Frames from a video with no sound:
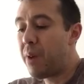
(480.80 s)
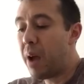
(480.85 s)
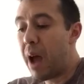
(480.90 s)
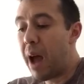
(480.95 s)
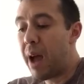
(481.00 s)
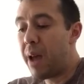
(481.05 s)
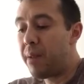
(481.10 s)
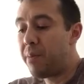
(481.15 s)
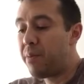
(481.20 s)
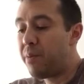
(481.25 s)

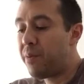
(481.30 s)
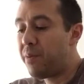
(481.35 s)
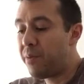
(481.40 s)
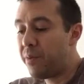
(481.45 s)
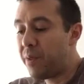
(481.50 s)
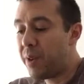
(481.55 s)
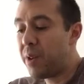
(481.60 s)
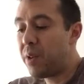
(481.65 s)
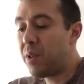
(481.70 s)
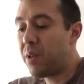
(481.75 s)
I
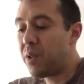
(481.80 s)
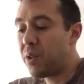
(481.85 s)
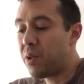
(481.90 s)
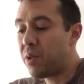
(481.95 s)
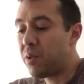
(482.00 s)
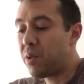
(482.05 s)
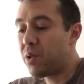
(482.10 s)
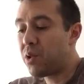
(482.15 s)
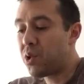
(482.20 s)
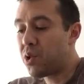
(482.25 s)

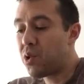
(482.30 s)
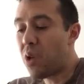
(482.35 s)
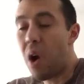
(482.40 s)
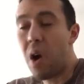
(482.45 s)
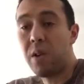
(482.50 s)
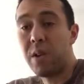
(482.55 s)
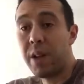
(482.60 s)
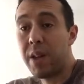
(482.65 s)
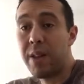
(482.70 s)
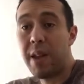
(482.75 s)
feel
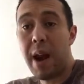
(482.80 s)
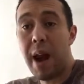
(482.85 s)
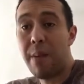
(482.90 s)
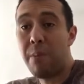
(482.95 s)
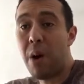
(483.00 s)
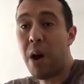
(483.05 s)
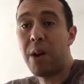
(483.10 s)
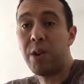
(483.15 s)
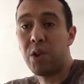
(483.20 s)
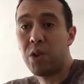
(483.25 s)
strongly that
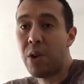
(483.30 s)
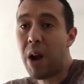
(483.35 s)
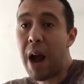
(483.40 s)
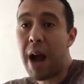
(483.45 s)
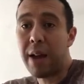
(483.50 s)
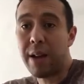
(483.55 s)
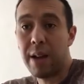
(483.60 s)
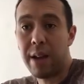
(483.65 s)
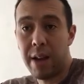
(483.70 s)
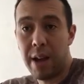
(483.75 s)
I'm on
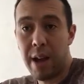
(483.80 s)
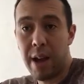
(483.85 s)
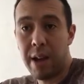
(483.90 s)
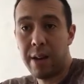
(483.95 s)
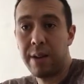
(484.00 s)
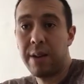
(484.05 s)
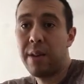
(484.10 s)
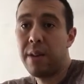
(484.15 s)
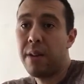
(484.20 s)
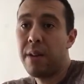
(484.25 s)
track
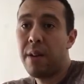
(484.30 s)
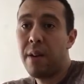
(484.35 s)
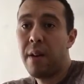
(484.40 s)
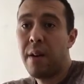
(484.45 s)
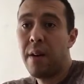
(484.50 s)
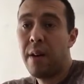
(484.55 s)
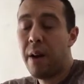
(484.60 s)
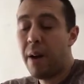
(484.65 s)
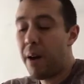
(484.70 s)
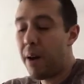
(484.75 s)
again.
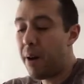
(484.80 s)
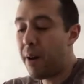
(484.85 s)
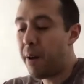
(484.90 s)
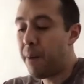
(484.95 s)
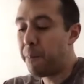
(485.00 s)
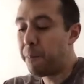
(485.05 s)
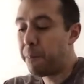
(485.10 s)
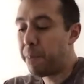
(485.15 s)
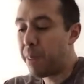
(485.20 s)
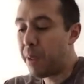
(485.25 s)

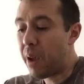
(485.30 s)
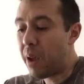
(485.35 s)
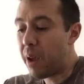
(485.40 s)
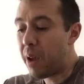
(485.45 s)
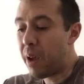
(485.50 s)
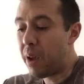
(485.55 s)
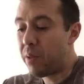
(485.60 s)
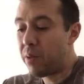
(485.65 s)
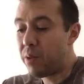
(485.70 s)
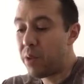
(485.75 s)
I'm
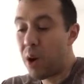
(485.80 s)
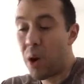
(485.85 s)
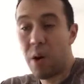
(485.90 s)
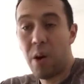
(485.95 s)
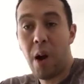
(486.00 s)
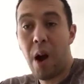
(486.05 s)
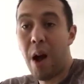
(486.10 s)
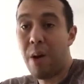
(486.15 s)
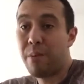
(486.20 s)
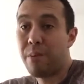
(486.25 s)

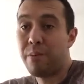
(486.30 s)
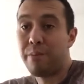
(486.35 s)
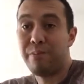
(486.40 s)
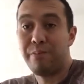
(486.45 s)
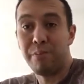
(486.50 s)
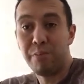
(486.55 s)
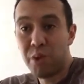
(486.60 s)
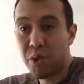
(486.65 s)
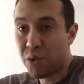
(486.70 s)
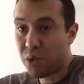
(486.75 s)

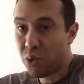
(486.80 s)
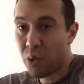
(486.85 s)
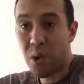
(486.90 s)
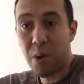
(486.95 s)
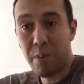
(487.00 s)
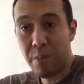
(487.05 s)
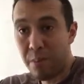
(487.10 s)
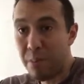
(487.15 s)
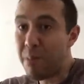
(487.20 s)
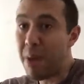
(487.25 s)

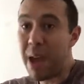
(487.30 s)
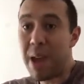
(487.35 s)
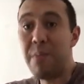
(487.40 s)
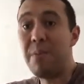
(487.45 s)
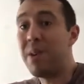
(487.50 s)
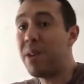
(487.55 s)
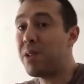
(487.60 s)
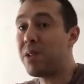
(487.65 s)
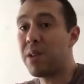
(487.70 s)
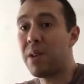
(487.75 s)
sure may
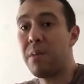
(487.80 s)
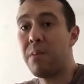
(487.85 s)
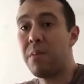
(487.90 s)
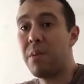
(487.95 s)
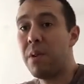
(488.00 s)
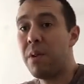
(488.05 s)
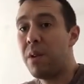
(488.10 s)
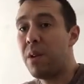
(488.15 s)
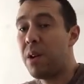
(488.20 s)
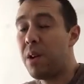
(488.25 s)
be
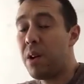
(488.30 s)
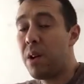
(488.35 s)
some